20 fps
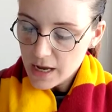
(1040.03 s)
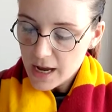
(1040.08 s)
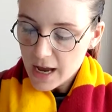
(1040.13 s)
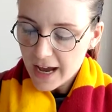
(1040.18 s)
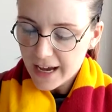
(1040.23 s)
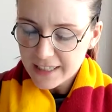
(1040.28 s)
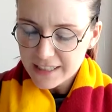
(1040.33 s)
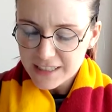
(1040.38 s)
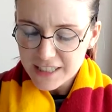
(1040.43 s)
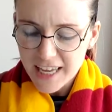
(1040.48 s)

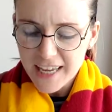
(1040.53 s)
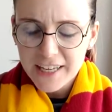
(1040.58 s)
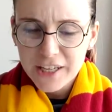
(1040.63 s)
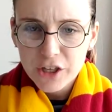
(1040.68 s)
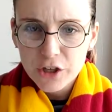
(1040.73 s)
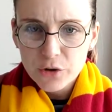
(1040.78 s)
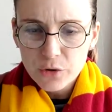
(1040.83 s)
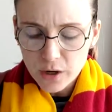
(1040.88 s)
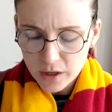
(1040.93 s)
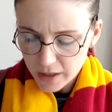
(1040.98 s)
I'd take
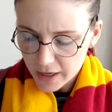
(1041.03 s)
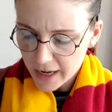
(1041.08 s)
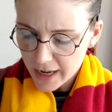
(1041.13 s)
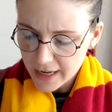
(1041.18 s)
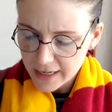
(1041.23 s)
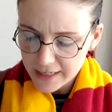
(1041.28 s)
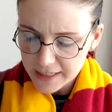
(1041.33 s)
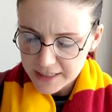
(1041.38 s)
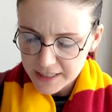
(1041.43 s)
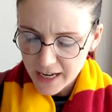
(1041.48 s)
you
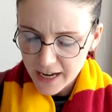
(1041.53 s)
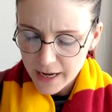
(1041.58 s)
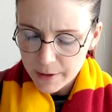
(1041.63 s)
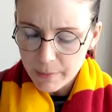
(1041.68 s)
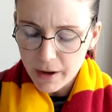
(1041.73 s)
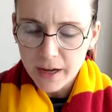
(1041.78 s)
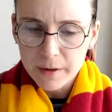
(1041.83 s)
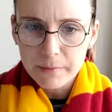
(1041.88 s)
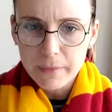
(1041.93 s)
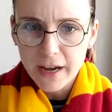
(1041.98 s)
any time
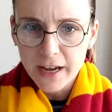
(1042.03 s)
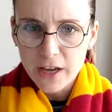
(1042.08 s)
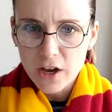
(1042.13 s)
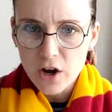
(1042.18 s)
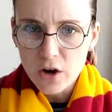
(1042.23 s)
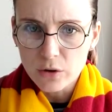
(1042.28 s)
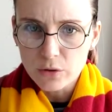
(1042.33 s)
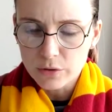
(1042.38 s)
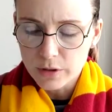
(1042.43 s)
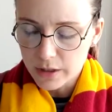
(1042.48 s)
on my
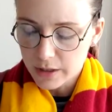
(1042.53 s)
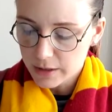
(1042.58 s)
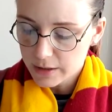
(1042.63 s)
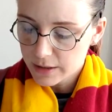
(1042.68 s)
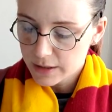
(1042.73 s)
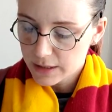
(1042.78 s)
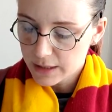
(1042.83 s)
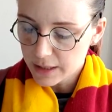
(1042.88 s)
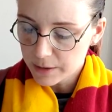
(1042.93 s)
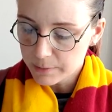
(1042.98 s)
own,
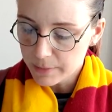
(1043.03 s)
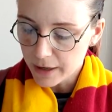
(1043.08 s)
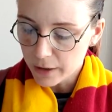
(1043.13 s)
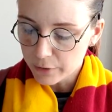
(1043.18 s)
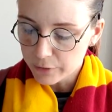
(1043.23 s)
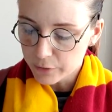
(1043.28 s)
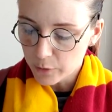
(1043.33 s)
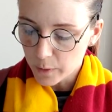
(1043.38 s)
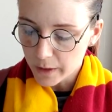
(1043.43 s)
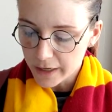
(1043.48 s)
said
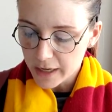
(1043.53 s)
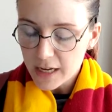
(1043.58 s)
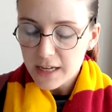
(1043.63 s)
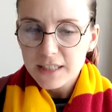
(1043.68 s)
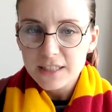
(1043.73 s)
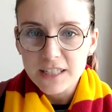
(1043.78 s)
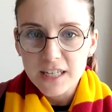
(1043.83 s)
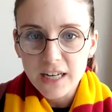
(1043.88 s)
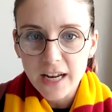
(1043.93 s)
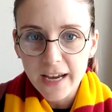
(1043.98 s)
Malfoy.
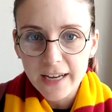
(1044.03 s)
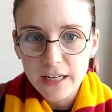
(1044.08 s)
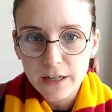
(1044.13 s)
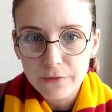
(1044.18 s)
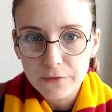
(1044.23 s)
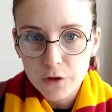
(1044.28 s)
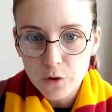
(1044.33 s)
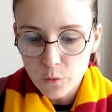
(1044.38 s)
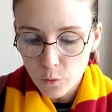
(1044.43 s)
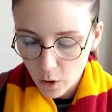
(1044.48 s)
Tonight
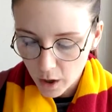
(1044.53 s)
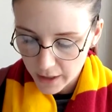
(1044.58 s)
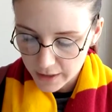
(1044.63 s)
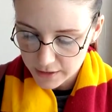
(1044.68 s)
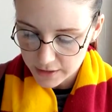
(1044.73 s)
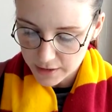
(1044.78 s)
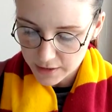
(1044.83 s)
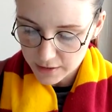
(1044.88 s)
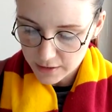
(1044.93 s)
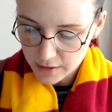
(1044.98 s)
if you
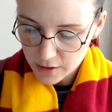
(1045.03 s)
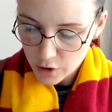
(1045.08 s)
want.